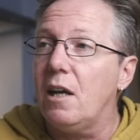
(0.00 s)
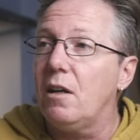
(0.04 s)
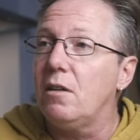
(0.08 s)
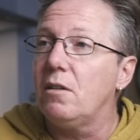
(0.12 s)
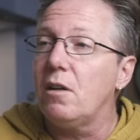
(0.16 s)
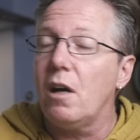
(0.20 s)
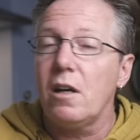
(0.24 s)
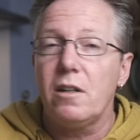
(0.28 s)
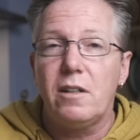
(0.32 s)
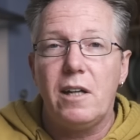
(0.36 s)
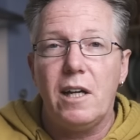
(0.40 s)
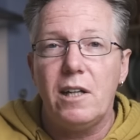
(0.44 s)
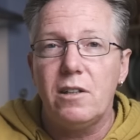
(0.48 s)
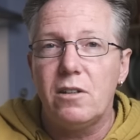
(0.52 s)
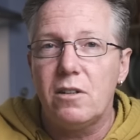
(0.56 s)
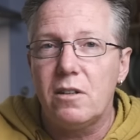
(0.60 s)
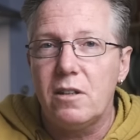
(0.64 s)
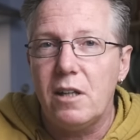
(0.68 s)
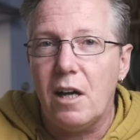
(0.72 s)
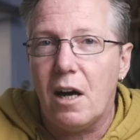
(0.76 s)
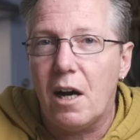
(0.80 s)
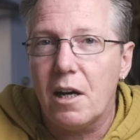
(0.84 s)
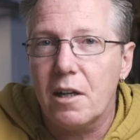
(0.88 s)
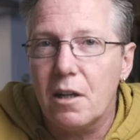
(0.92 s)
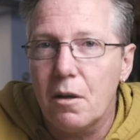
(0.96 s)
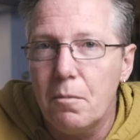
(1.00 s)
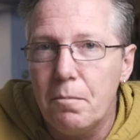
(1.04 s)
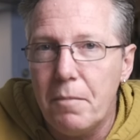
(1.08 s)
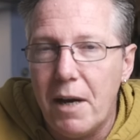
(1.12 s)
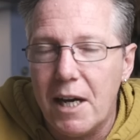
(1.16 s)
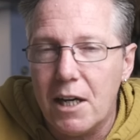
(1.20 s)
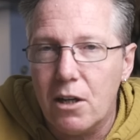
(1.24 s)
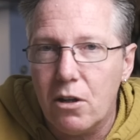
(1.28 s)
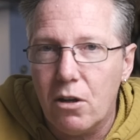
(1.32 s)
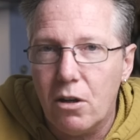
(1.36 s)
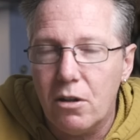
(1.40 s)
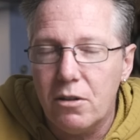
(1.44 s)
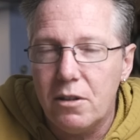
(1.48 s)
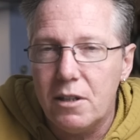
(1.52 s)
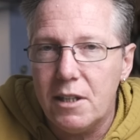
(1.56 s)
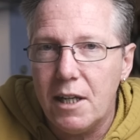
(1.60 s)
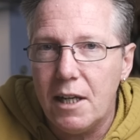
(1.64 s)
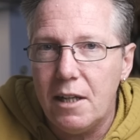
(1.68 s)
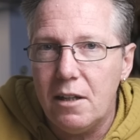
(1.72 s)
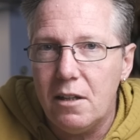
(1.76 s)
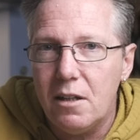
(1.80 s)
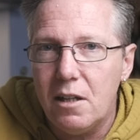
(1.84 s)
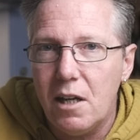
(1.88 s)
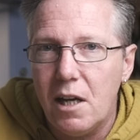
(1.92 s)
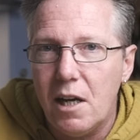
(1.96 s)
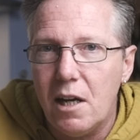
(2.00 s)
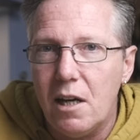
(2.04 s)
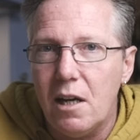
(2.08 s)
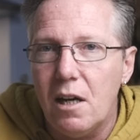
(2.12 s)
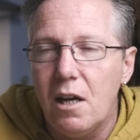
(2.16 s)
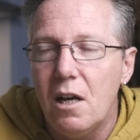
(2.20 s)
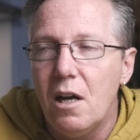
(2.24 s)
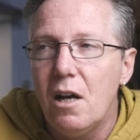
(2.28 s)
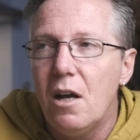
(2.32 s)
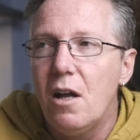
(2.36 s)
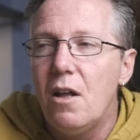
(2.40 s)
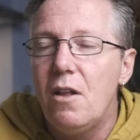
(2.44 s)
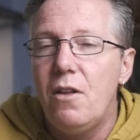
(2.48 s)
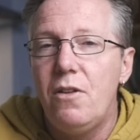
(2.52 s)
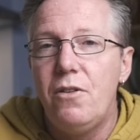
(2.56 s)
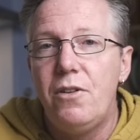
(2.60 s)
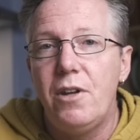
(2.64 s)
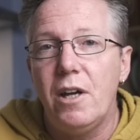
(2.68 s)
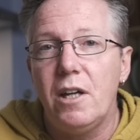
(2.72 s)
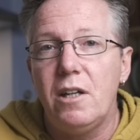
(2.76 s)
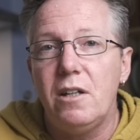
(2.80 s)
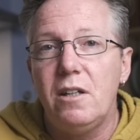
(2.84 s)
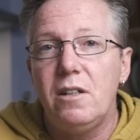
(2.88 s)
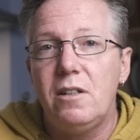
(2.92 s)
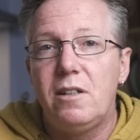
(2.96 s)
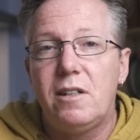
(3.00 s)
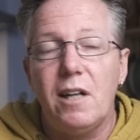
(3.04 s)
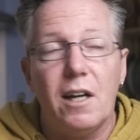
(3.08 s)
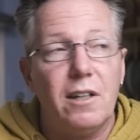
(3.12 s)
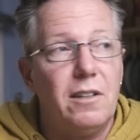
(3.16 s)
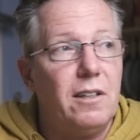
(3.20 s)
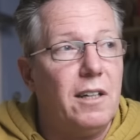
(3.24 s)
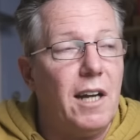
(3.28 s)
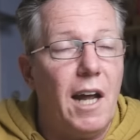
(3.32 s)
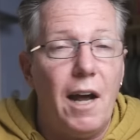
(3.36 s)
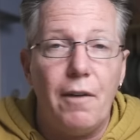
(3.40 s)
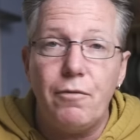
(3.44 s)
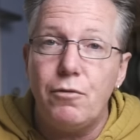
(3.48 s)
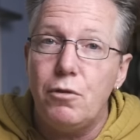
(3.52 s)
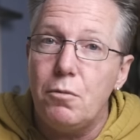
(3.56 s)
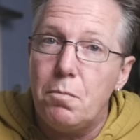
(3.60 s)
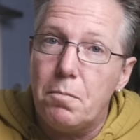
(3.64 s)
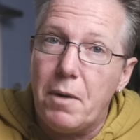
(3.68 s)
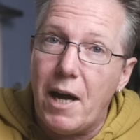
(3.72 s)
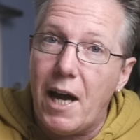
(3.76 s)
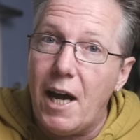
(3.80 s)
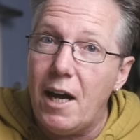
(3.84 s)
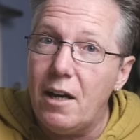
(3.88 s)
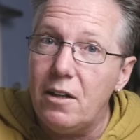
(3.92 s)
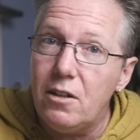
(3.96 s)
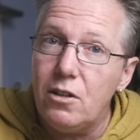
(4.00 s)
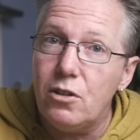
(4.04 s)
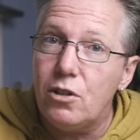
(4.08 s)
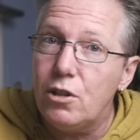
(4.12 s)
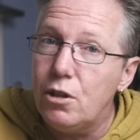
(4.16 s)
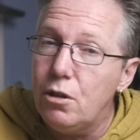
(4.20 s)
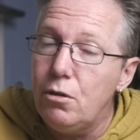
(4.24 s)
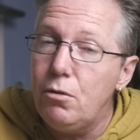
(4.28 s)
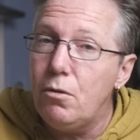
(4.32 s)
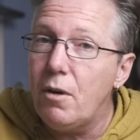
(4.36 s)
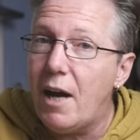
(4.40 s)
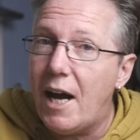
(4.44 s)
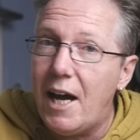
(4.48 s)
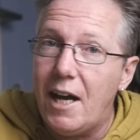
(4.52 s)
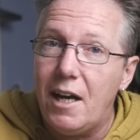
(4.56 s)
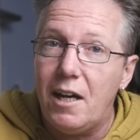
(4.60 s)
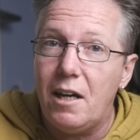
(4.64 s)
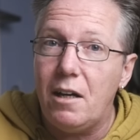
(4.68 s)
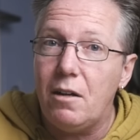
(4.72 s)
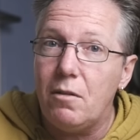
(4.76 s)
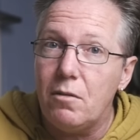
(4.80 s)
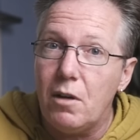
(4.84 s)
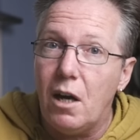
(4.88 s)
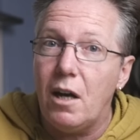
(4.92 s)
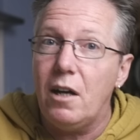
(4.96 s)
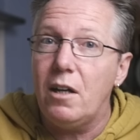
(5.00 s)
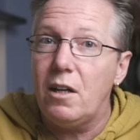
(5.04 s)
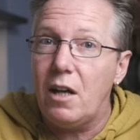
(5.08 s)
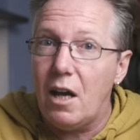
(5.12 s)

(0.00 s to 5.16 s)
And there's that I can make content there that doesn't have to pander to an